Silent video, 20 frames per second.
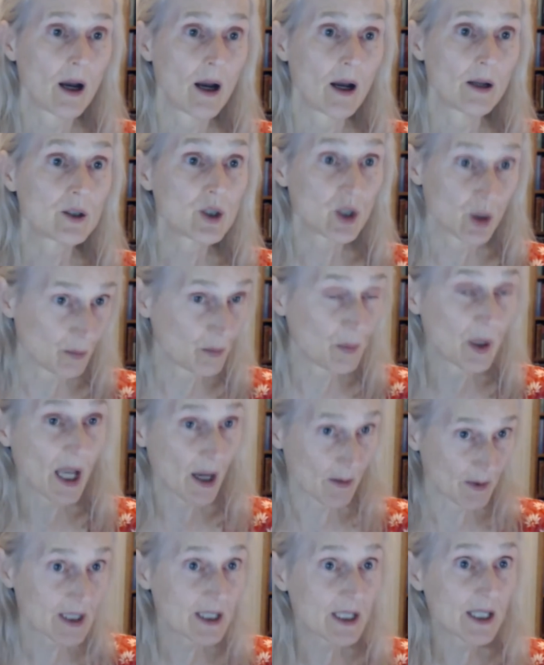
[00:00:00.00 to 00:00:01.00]
a,
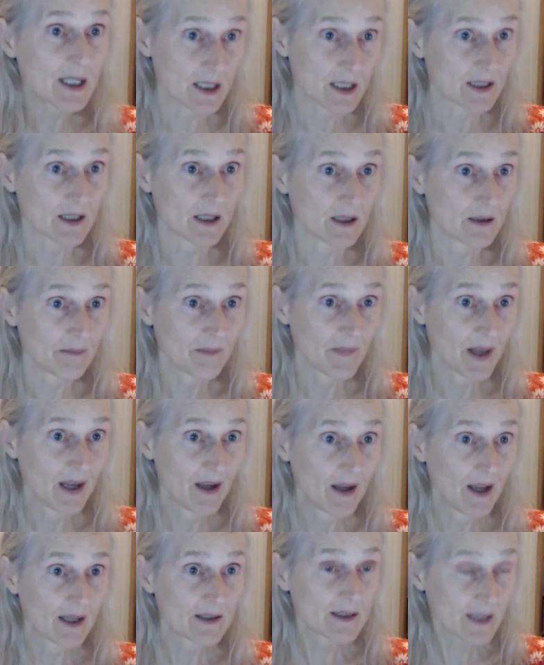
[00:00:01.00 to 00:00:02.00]
become a citizen.
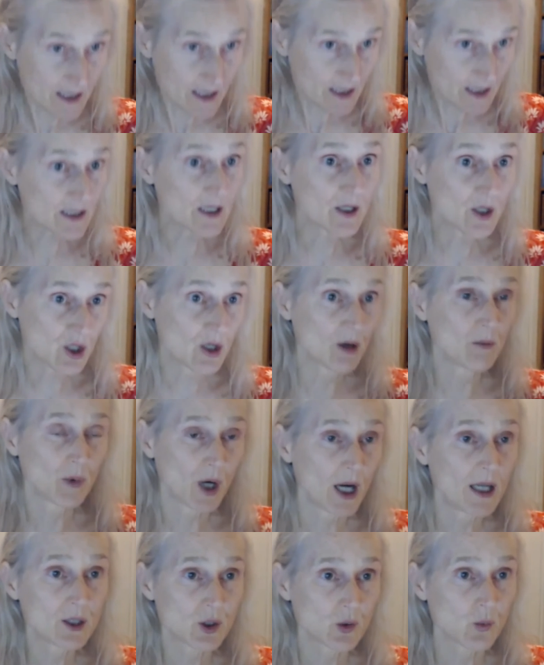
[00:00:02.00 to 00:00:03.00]
Citizenship
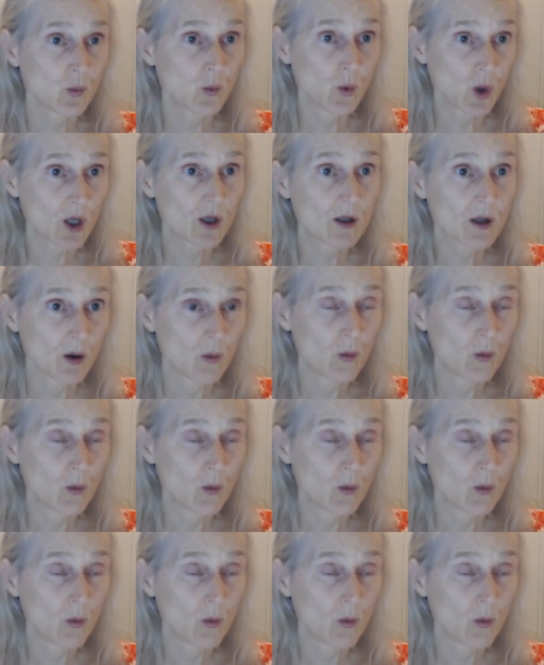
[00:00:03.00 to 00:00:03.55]
rights were,